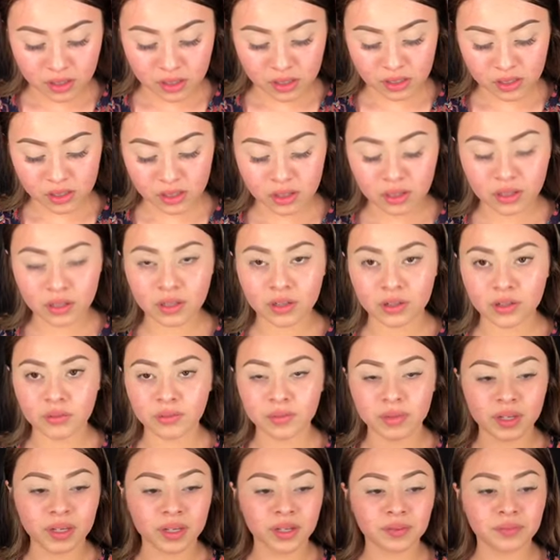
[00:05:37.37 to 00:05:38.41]
Just get a little
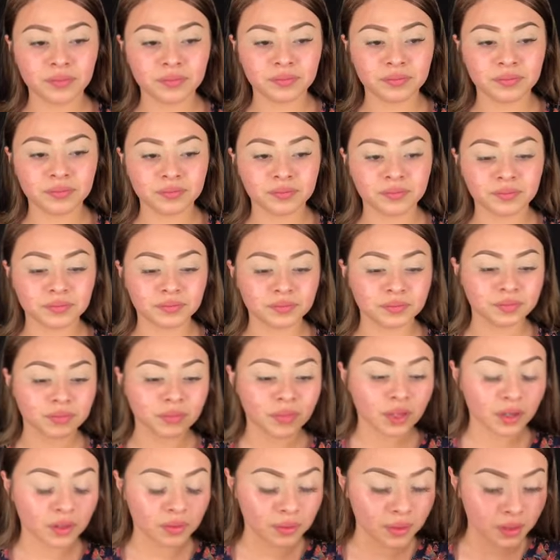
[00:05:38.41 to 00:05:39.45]
bit.
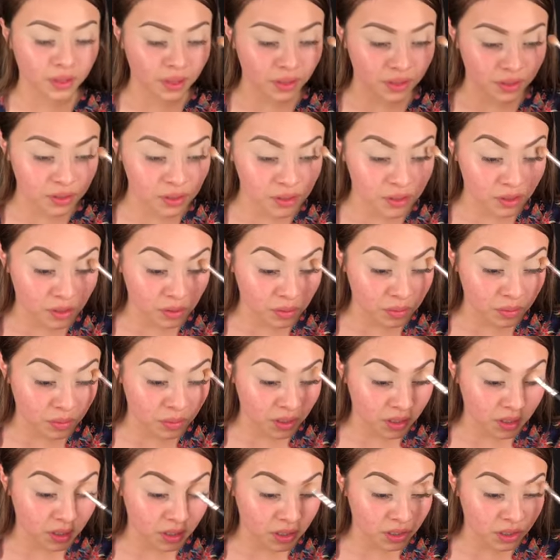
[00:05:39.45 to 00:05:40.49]
I don't want to use too
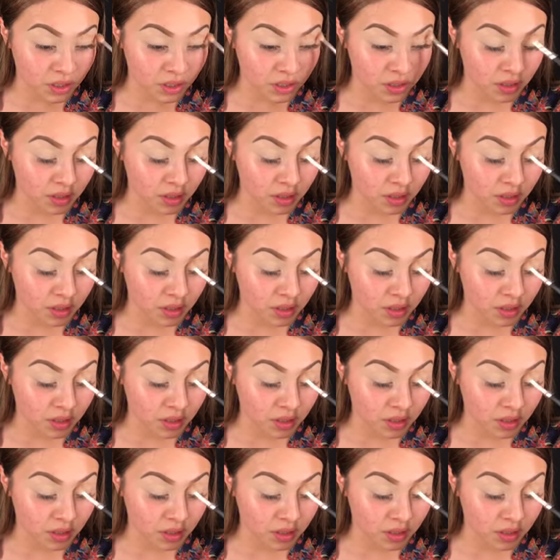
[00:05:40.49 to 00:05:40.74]
much.